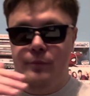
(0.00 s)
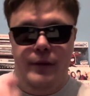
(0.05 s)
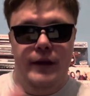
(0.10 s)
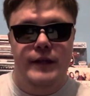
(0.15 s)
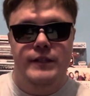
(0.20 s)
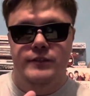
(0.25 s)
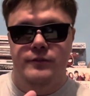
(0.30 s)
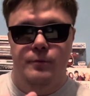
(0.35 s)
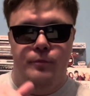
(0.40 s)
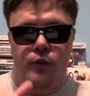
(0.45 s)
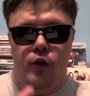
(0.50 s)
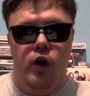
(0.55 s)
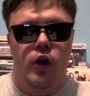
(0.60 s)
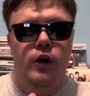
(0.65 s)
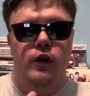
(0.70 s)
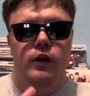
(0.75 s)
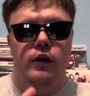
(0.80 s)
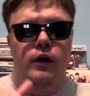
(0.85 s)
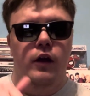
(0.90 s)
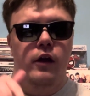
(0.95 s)
best
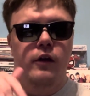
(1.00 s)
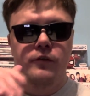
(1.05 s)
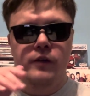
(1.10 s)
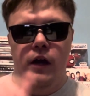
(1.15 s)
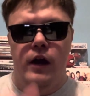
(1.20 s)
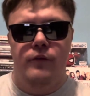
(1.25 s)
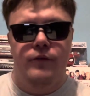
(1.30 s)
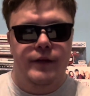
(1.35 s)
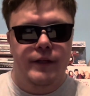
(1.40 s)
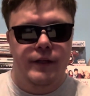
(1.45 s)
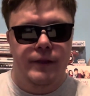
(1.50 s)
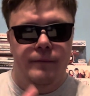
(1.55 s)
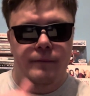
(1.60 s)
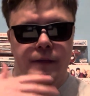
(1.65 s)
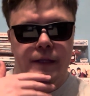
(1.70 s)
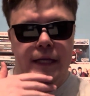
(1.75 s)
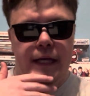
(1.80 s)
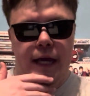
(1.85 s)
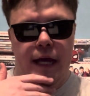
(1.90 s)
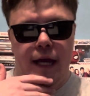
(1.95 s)
part of Covenant,
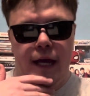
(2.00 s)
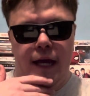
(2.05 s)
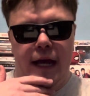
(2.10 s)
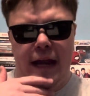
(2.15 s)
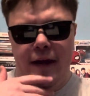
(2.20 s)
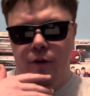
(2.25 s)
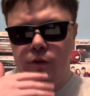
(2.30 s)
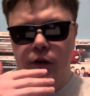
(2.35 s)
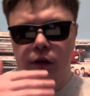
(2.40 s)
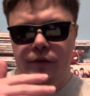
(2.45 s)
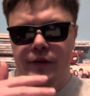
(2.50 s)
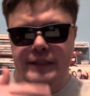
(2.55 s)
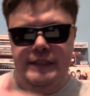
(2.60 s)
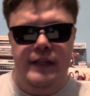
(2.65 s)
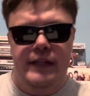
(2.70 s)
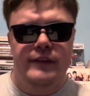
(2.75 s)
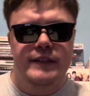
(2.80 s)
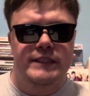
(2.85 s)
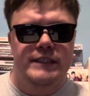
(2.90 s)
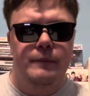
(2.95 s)
I don't know if I
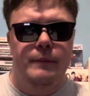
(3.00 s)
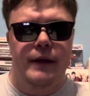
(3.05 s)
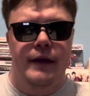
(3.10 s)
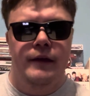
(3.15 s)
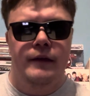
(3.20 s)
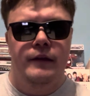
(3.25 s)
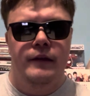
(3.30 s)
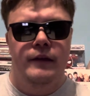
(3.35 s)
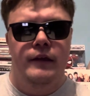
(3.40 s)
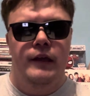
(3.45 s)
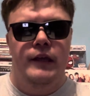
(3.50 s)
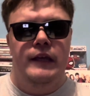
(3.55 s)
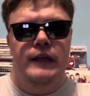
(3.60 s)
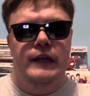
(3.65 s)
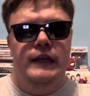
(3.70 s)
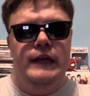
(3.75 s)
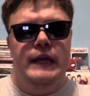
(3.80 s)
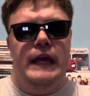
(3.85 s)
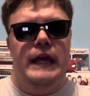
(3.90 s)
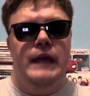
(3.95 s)
said this in my
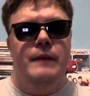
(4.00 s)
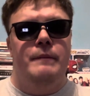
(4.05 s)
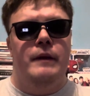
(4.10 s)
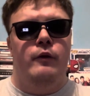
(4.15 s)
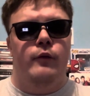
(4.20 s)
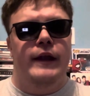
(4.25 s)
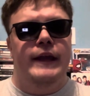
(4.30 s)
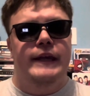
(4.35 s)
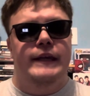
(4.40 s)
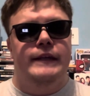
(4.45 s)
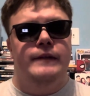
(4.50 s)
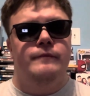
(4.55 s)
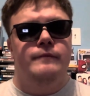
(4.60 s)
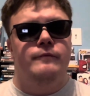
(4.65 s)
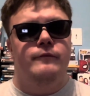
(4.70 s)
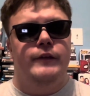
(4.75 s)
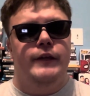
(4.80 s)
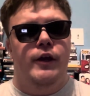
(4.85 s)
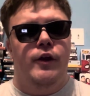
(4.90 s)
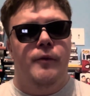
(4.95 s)
ranking
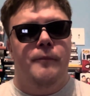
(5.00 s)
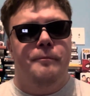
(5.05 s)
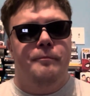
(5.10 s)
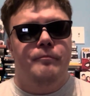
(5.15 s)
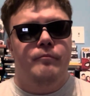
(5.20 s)
video.